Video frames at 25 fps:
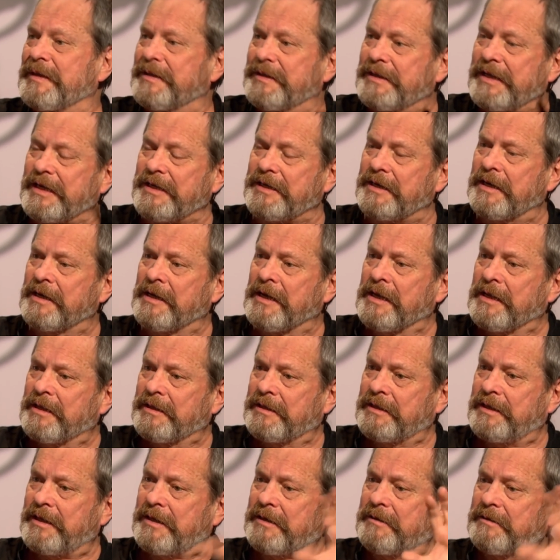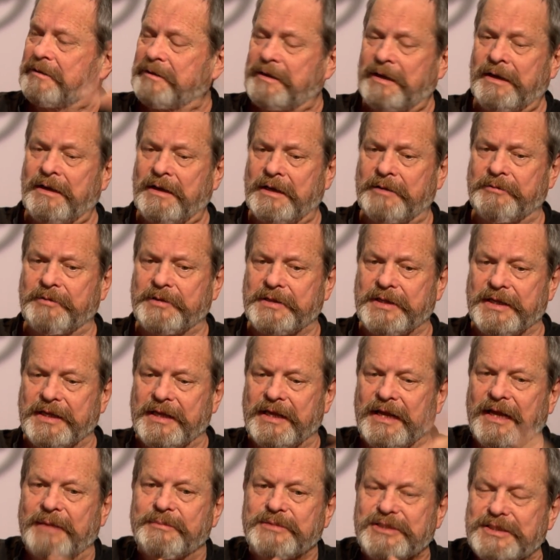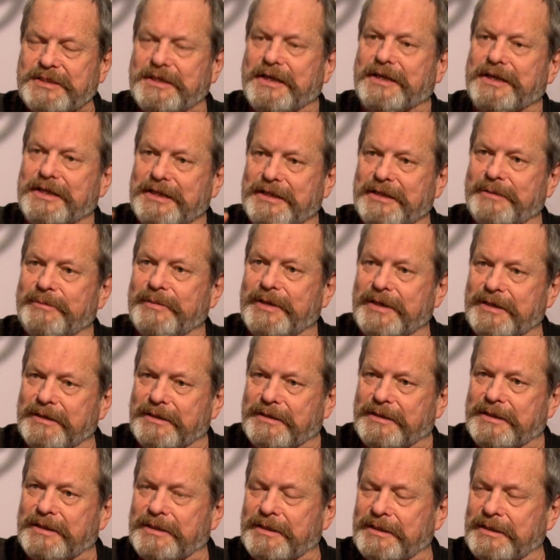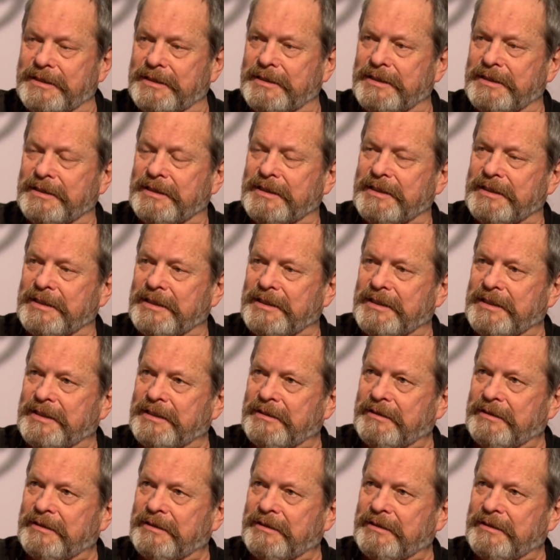that that Hollywood thing. I'm stuck in the middle, uh, mm.